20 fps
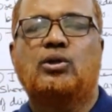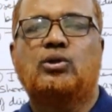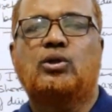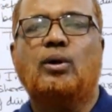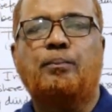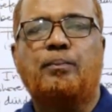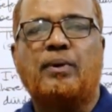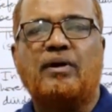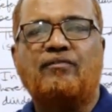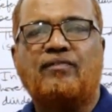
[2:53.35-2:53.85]

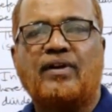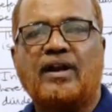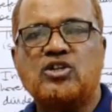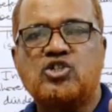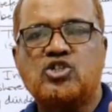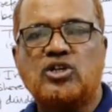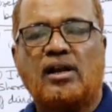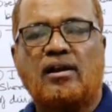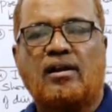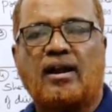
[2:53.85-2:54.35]
The
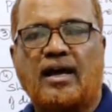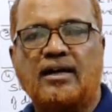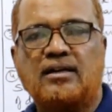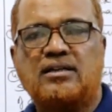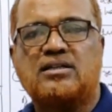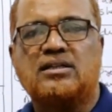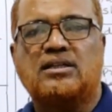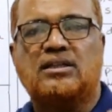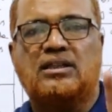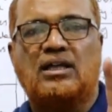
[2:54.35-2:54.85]
preferential
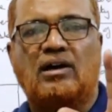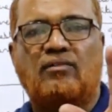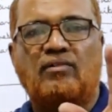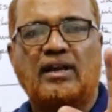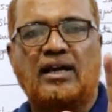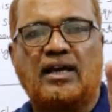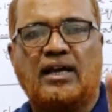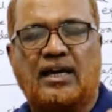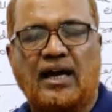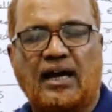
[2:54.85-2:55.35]
right, they
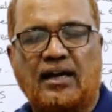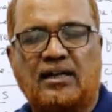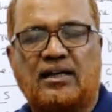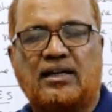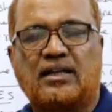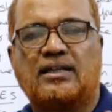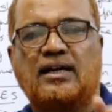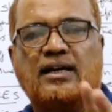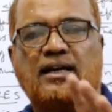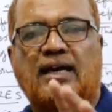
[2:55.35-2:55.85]
will
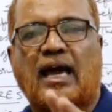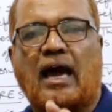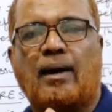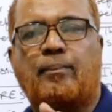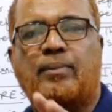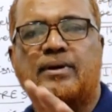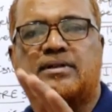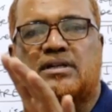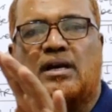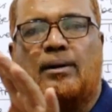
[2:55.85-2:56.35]
get the
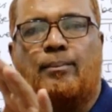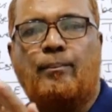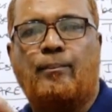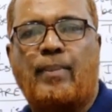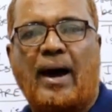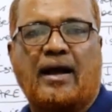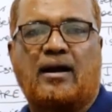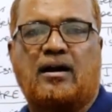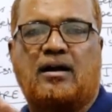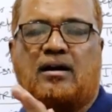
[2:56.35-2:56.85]
capital
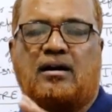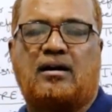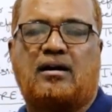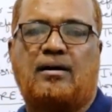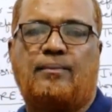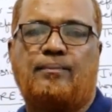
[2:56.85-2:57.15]
back